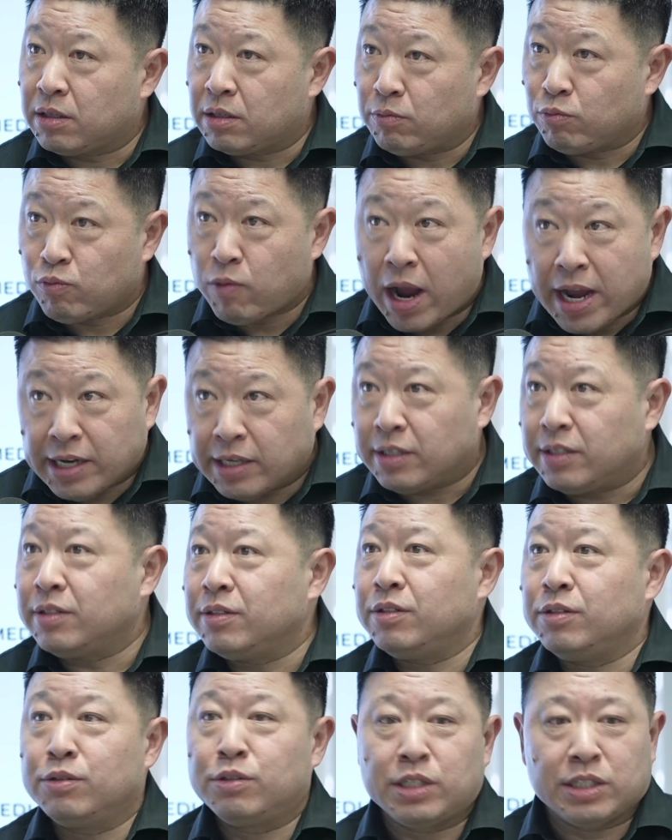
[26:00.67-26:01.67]
write,
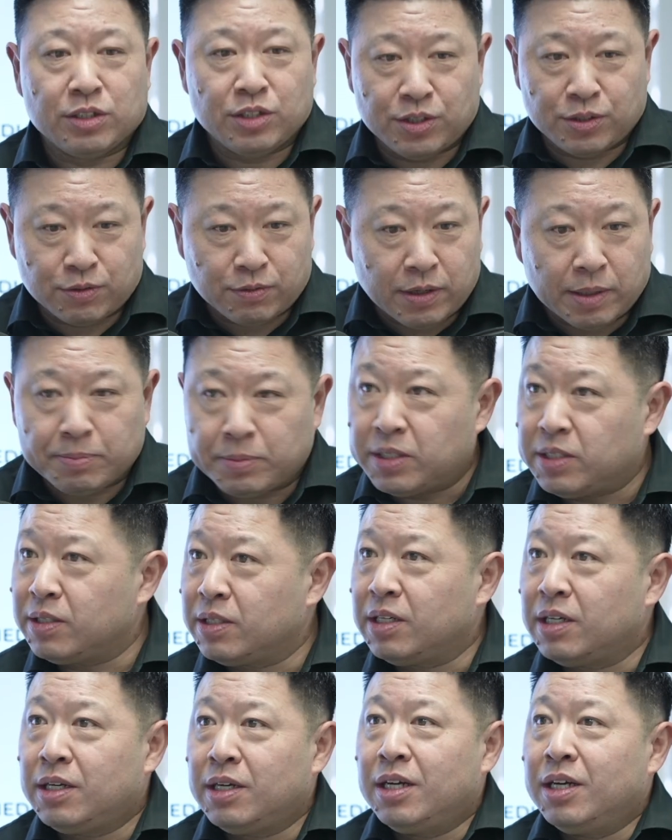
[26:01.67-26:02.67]
you can script.
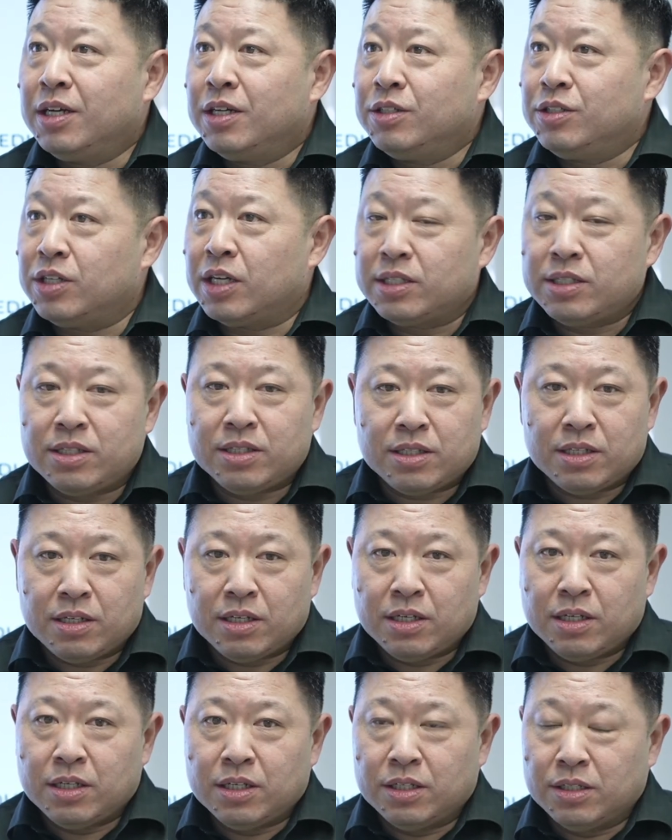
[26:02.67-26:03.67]
Just
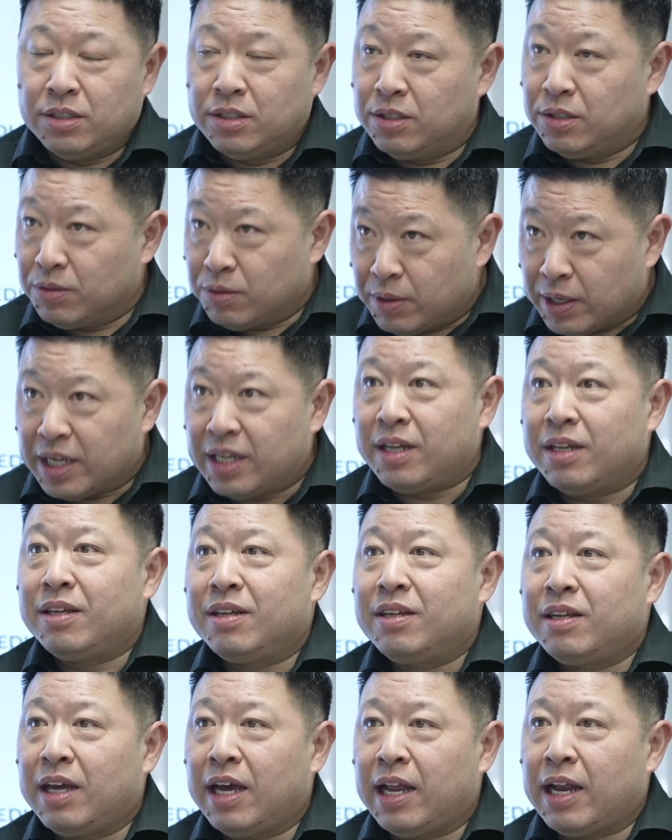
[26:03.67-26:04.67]
do it.
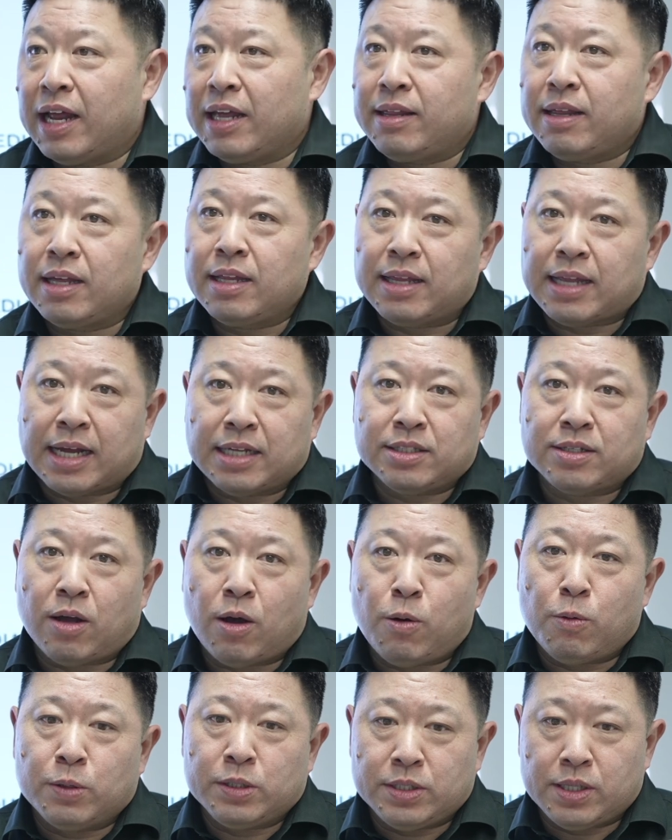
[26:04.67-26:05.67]
And I think that's
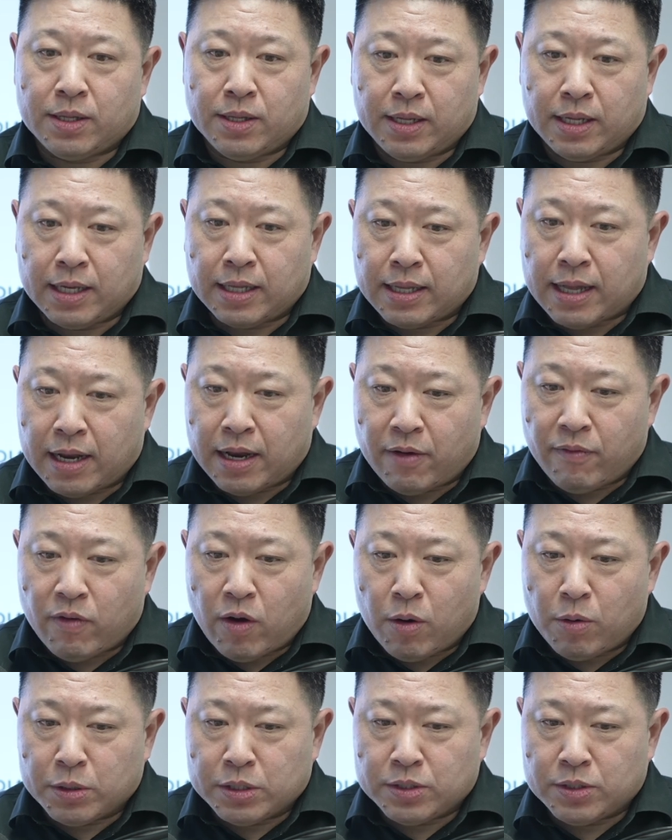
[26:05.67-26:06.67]
always the thing that I've
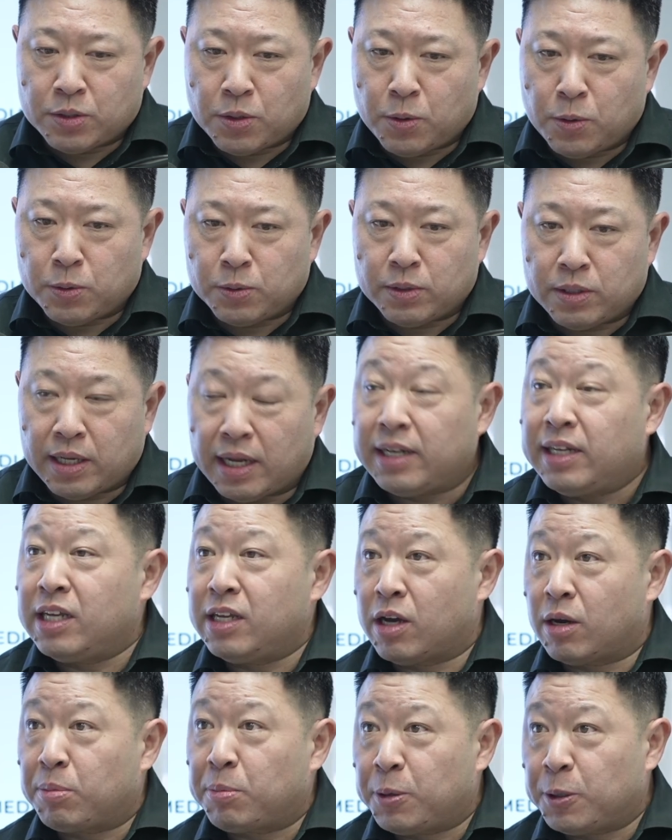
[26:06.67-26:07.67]
always told any
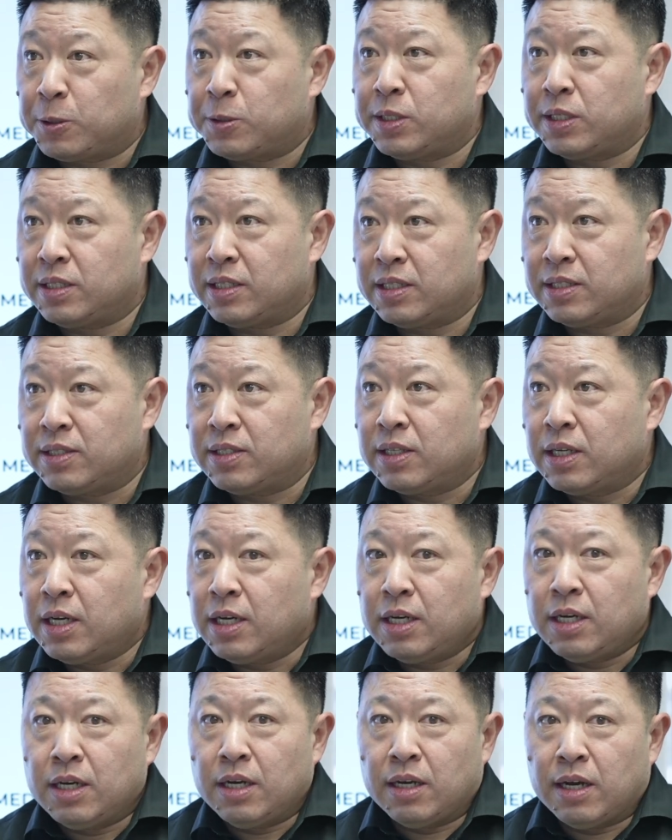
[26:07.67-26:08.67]
young person is
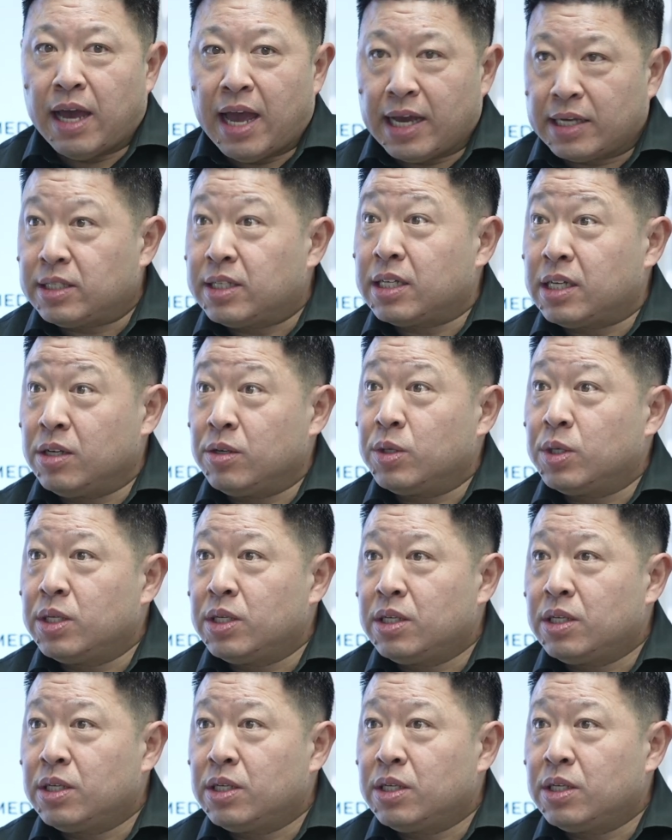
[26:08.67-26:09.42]
execute.